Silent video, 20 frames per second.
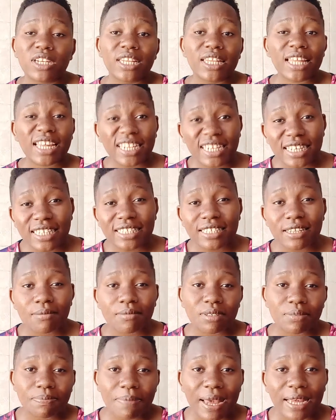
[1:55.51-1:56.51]
they need some
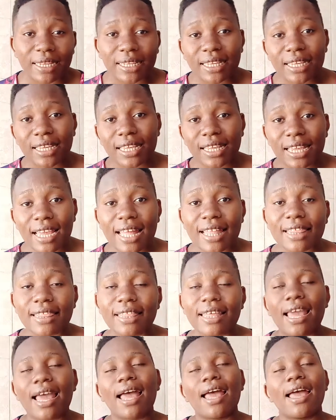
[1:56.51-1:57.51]
spanking here and
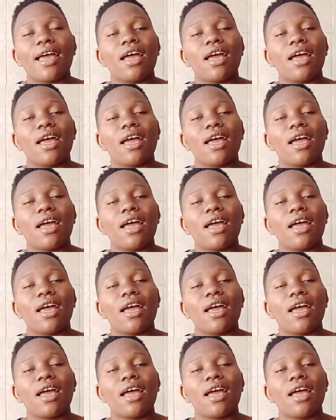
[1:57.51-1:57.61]
there